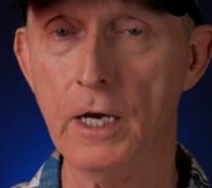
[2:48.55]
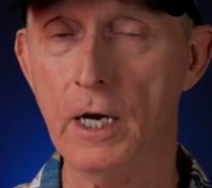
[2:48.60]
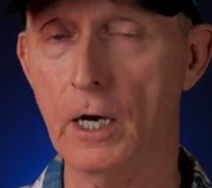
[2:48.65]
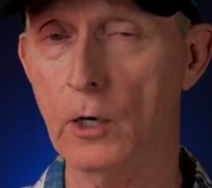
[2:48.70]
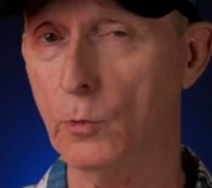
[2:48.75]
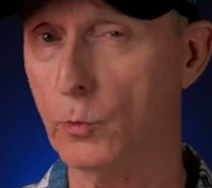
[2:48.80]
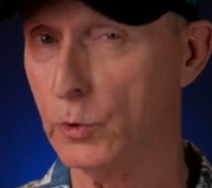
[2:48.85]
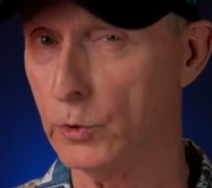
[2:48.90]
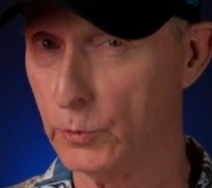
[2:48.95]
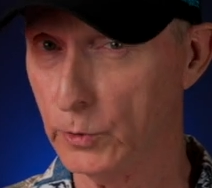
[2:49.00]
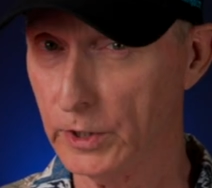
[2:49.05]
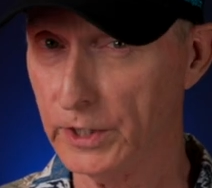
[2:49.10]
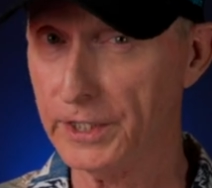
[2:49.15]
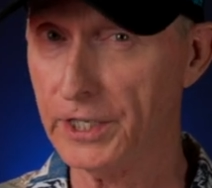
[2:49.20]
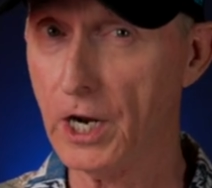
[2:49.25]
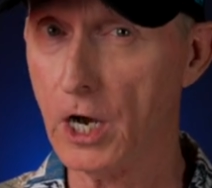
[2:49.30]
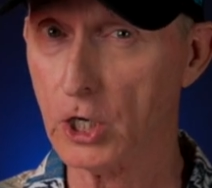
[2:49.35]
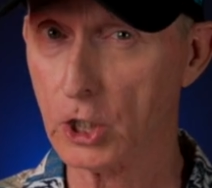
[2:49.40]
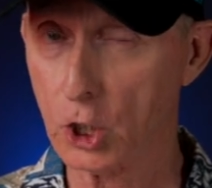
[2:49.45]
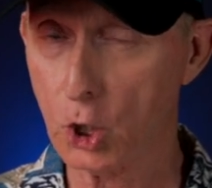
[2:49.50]
We're really
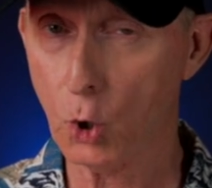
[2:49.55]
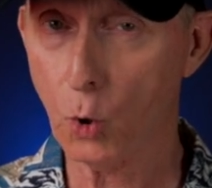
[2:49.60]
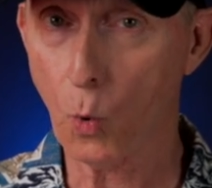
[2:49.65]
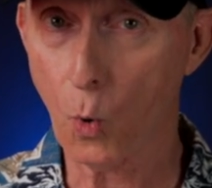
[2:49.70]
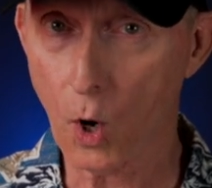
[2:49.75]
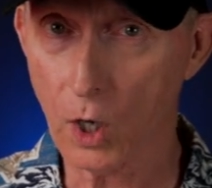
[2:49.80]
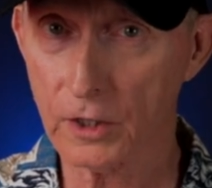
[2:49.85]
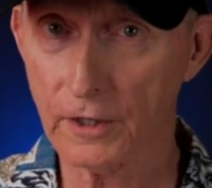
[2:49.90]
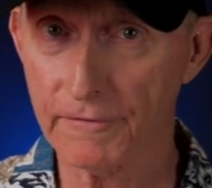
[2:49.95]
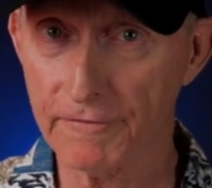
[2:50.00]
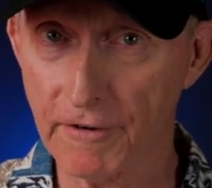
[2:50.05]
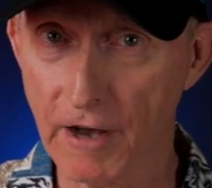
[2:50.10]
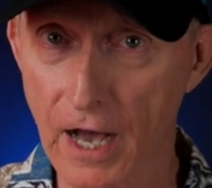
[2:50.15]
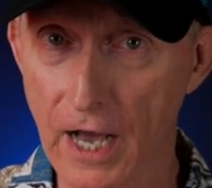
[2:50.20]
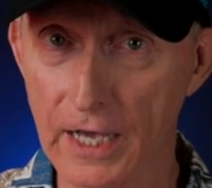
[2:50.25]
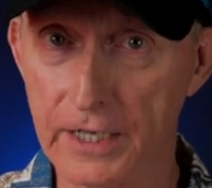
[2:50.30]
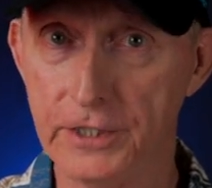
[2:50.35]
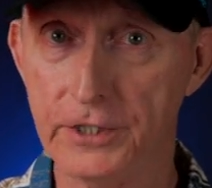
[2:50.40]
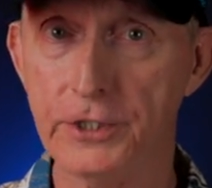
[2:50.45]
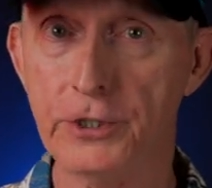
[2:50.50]
not
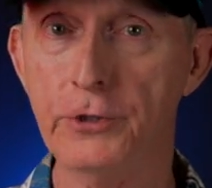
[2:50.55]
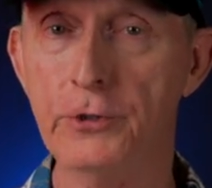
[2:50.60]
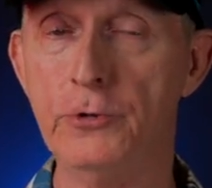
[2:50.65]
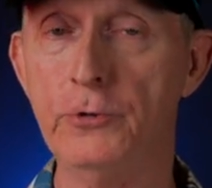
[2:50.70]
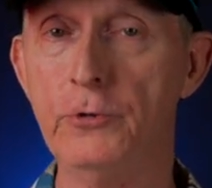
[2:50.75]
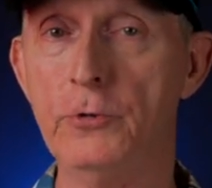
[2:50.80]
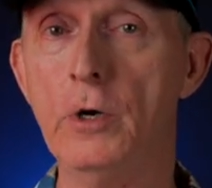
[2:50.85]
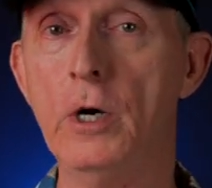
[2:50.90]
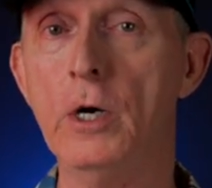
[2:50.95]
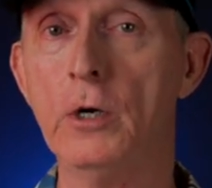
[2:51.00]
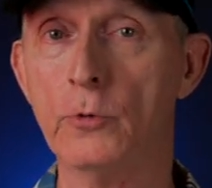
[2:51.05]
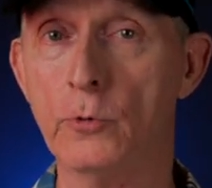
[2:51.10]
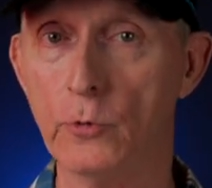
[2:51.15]
qualified to